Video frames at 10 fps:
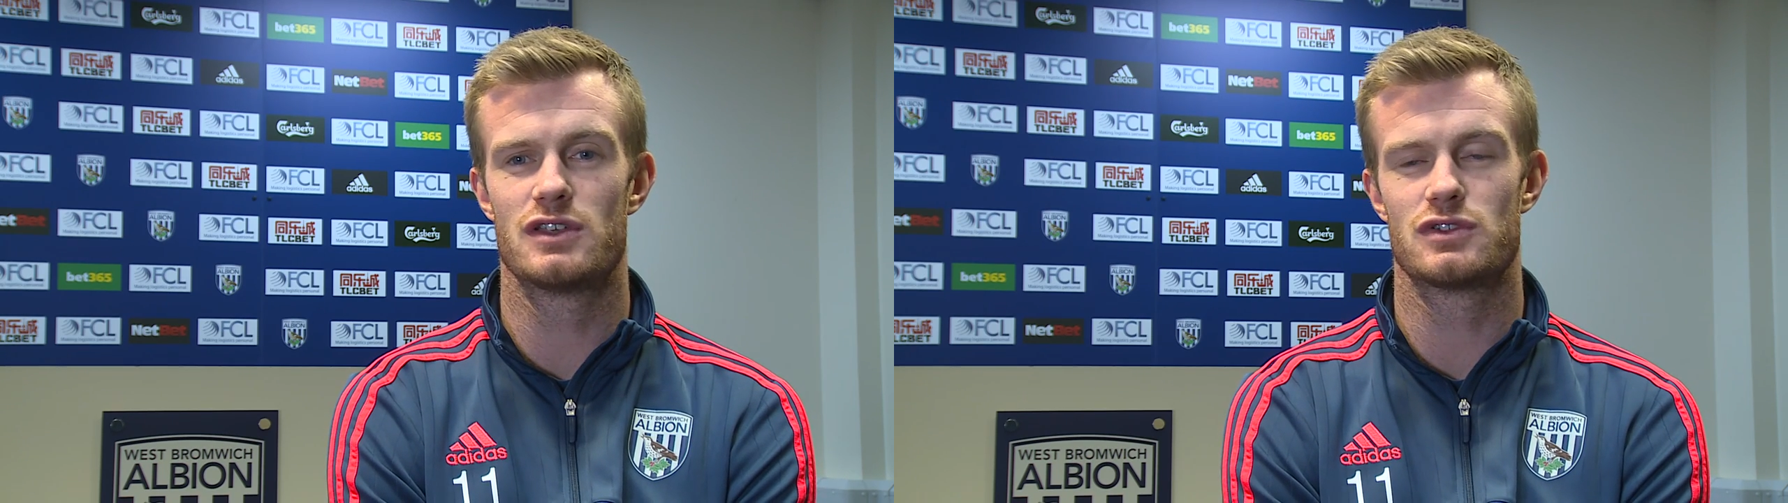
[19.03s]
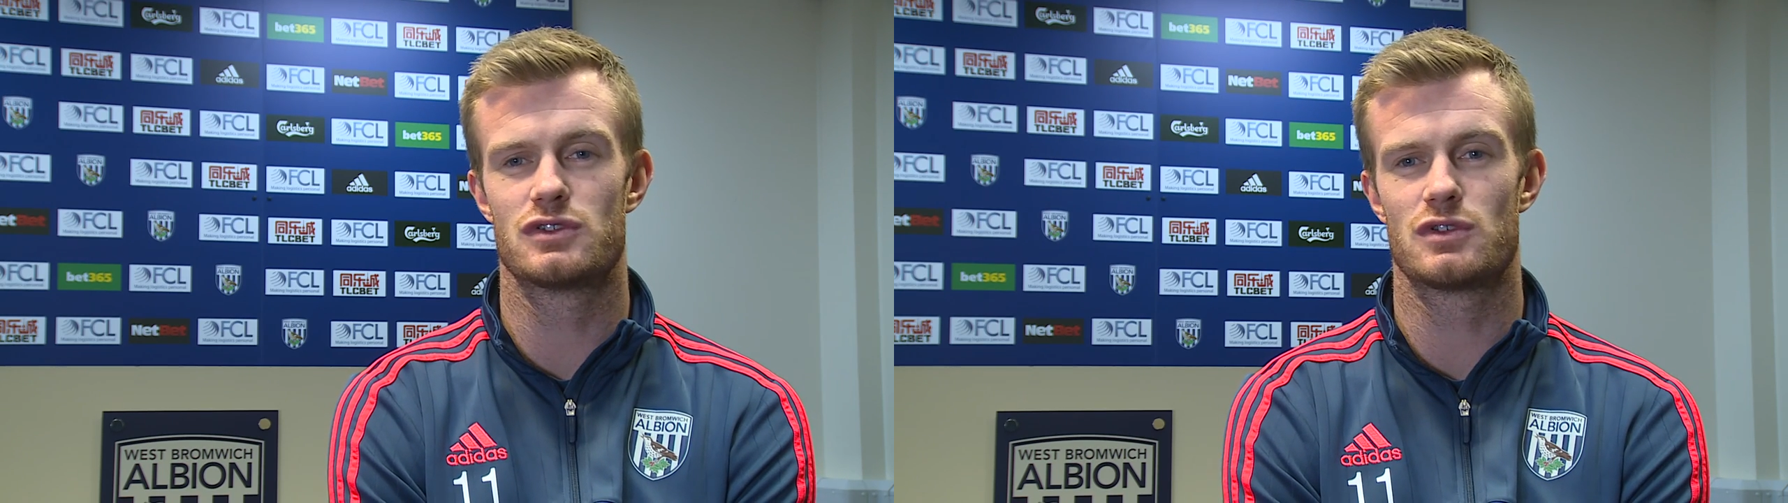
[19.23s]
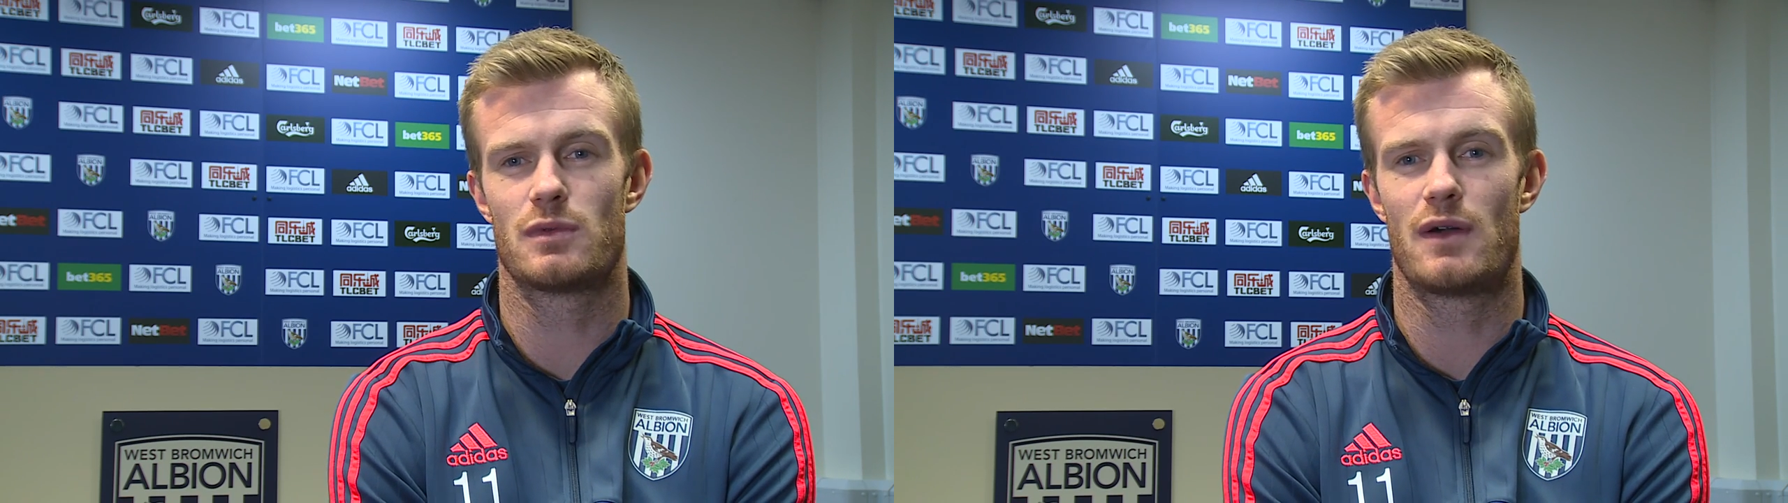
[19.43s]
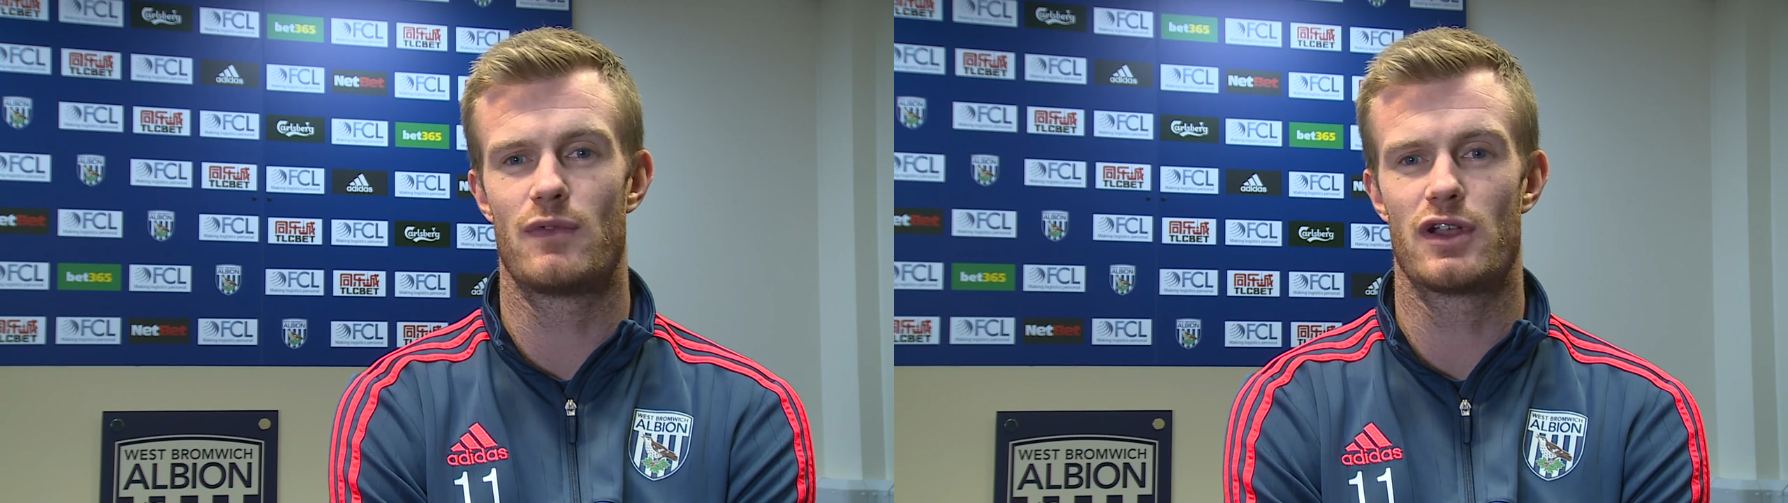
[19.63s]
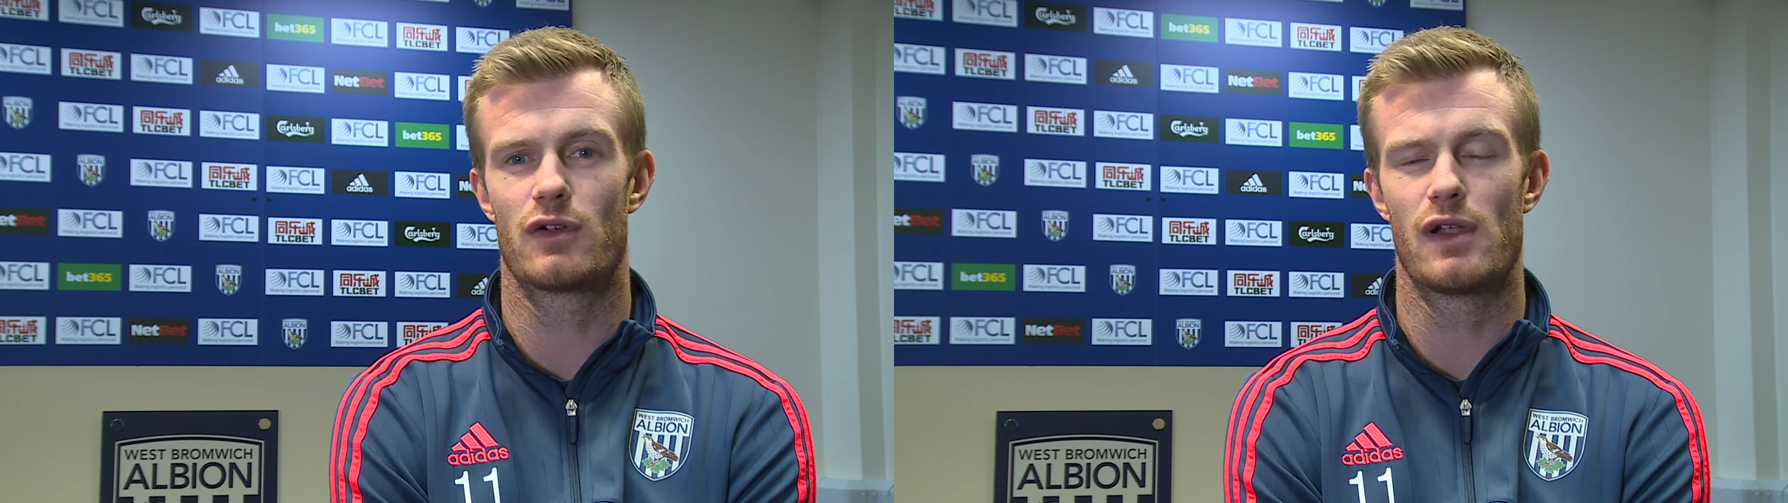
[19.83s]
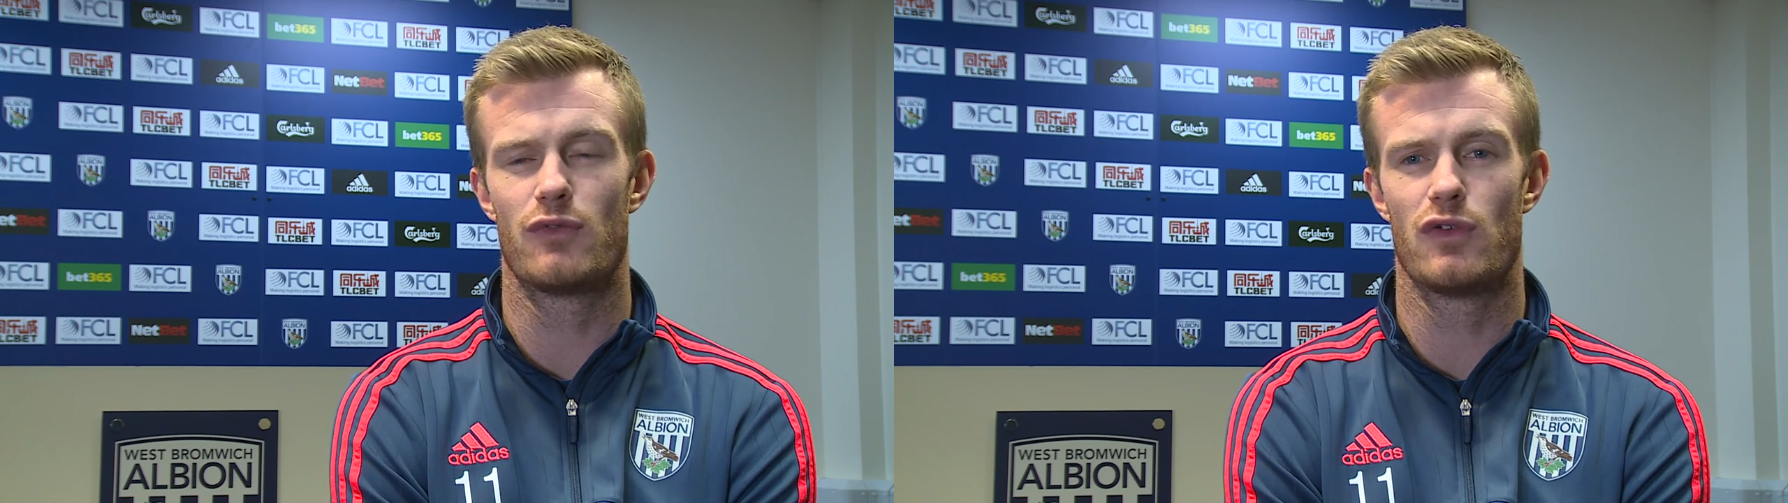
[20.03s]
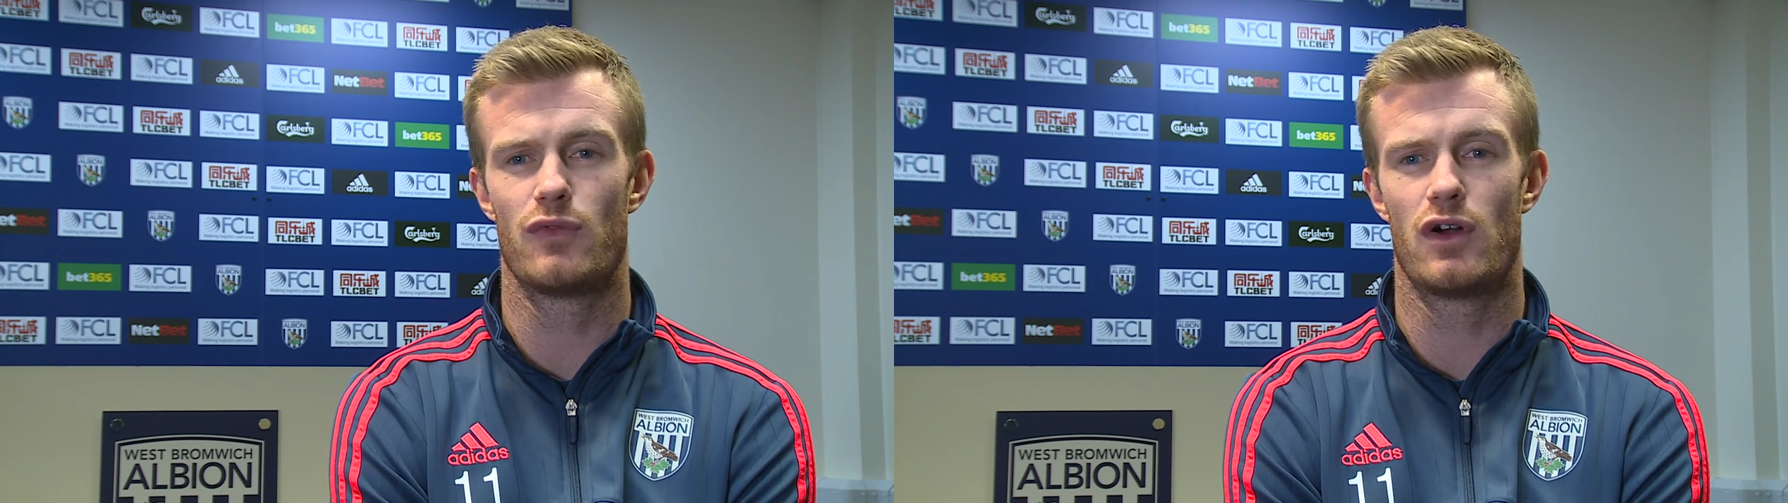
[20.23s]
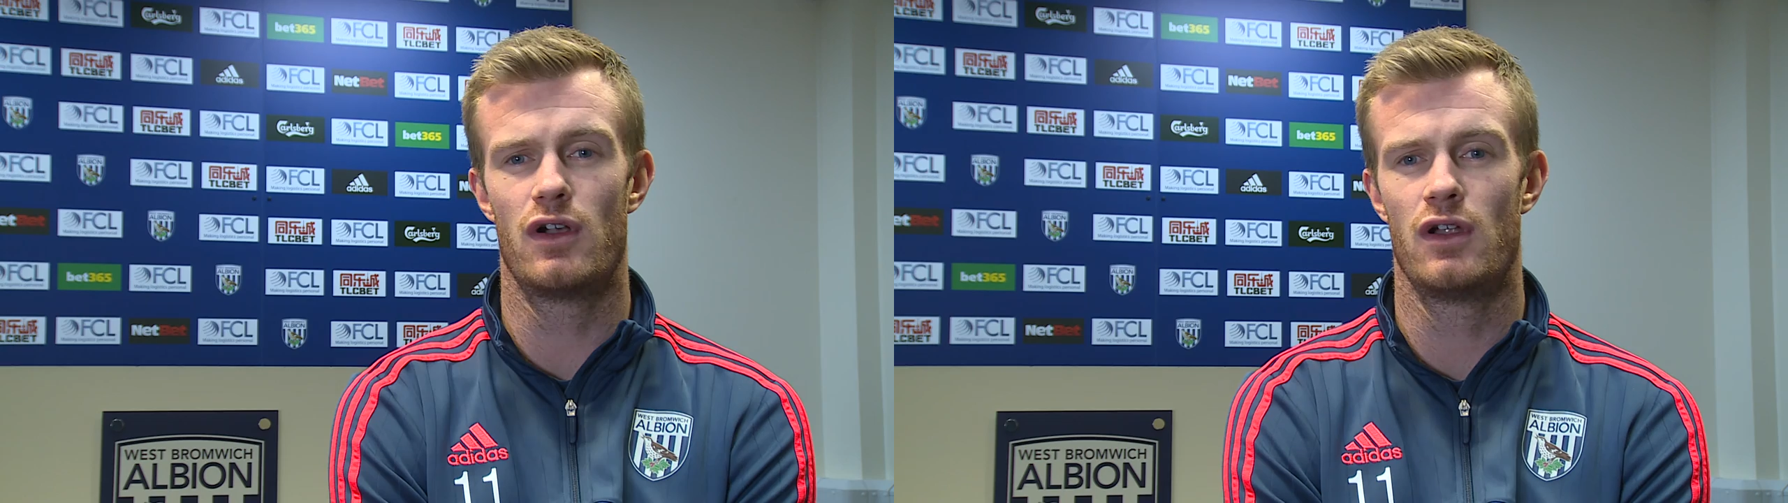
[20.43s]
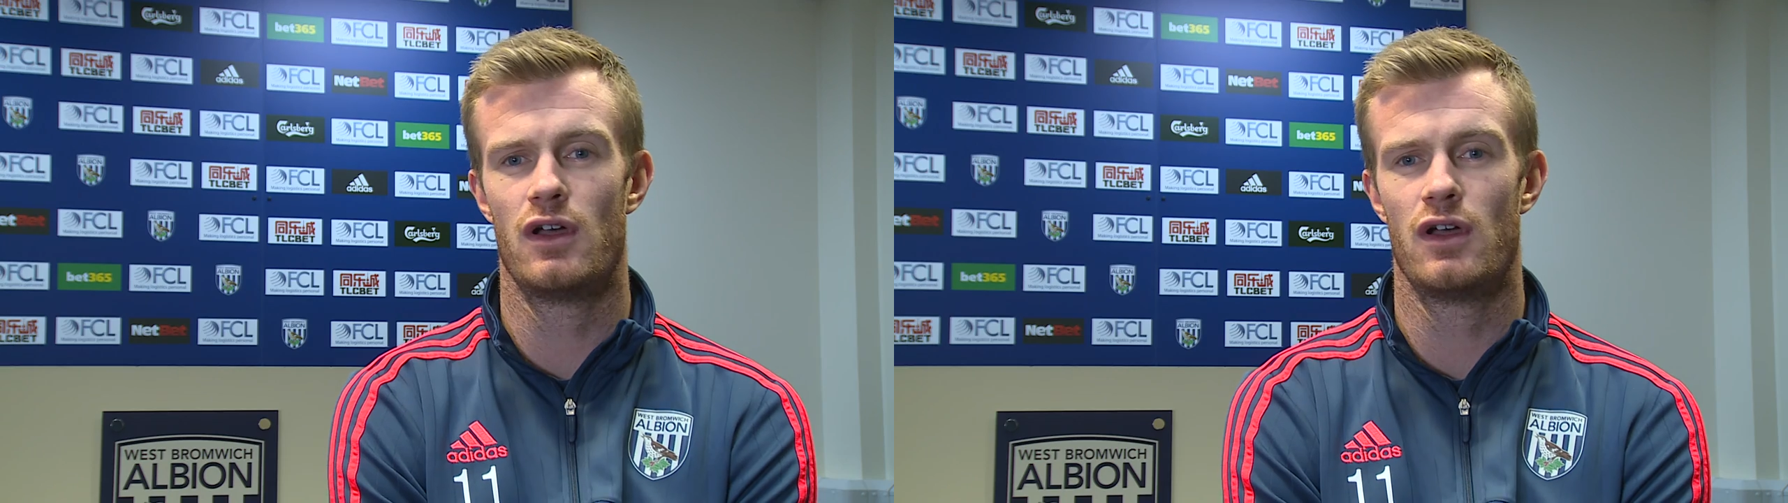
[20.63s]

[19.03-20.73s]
so it's something I'm very grateful for.